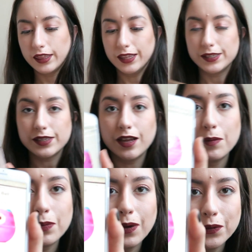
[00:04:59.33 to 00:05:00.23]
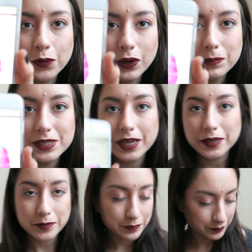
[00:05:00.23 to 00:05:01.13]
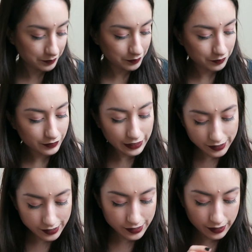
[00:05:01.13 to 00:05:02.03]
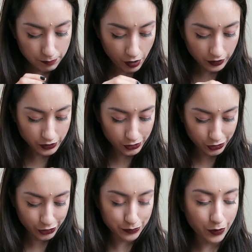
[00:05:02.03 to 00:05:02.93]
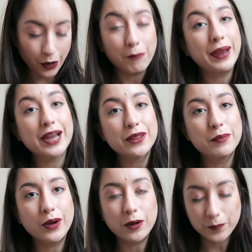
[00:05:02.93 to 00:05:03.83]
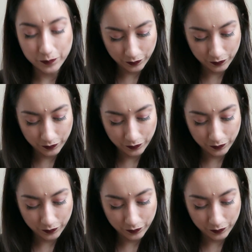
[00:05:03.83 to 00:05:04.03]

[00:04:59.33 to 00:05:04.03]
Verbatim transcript: this up on the website. This is the Monsters Ball Bath Bomb.